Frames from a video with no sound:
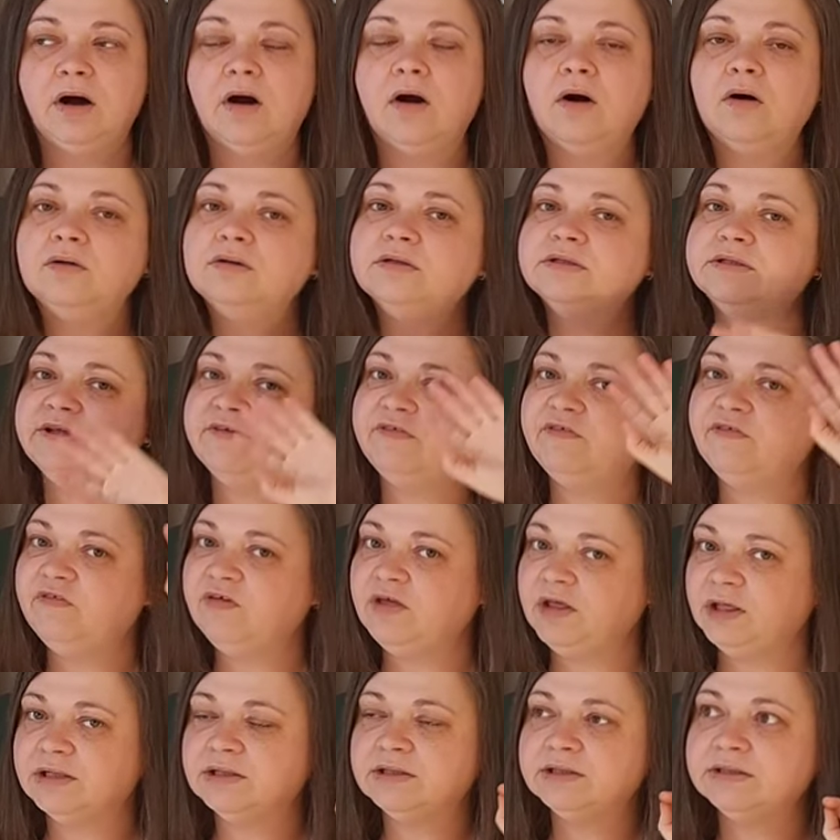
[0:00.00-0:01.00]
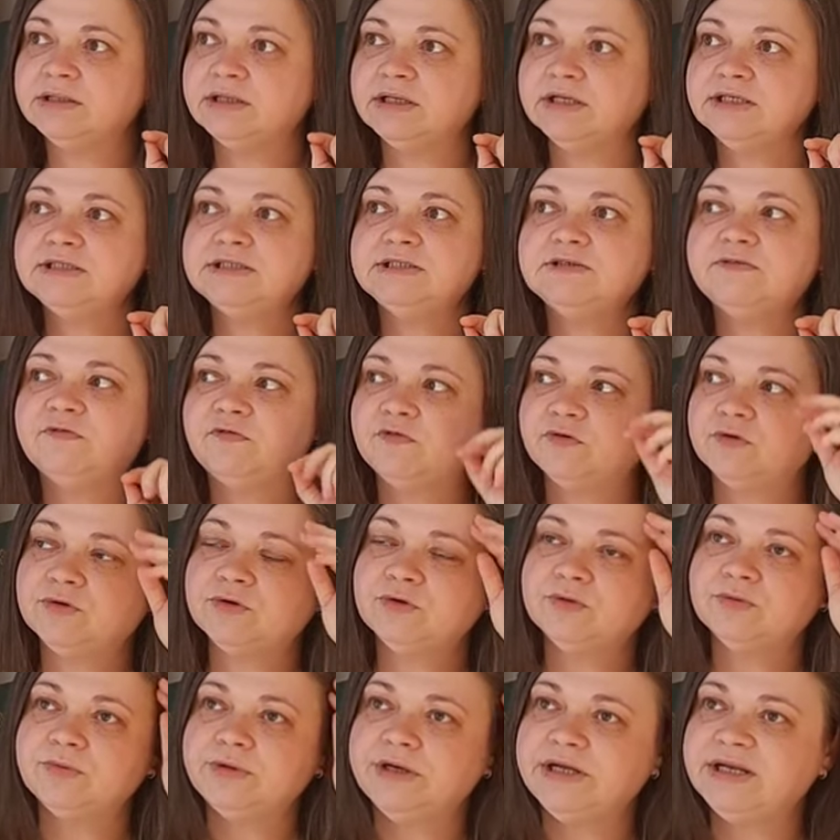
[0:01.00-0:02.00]
all the field is
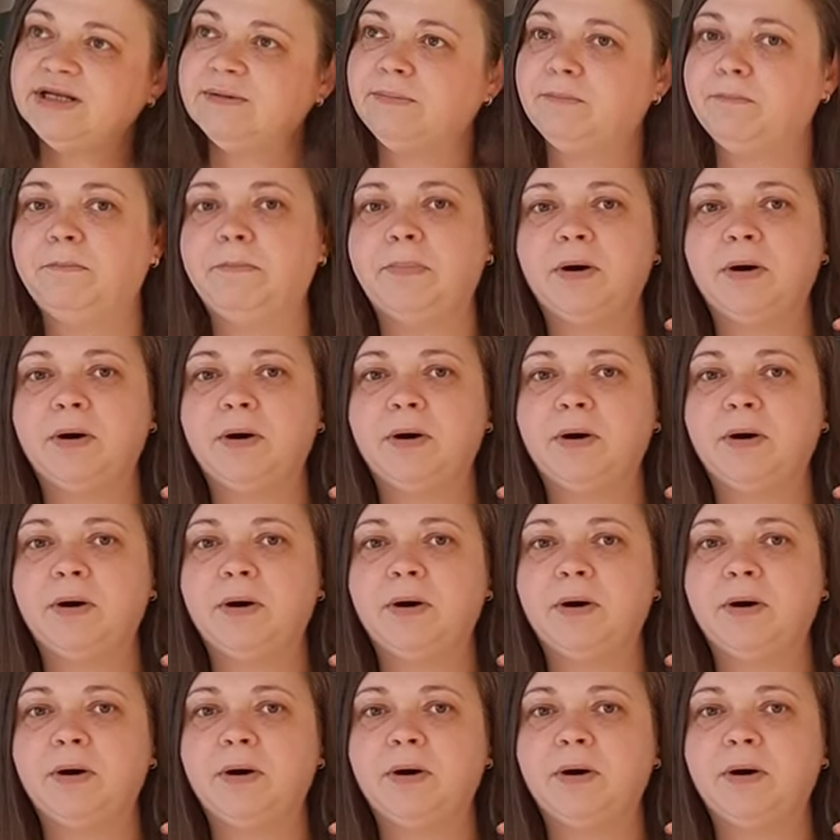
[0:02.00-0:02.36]
full with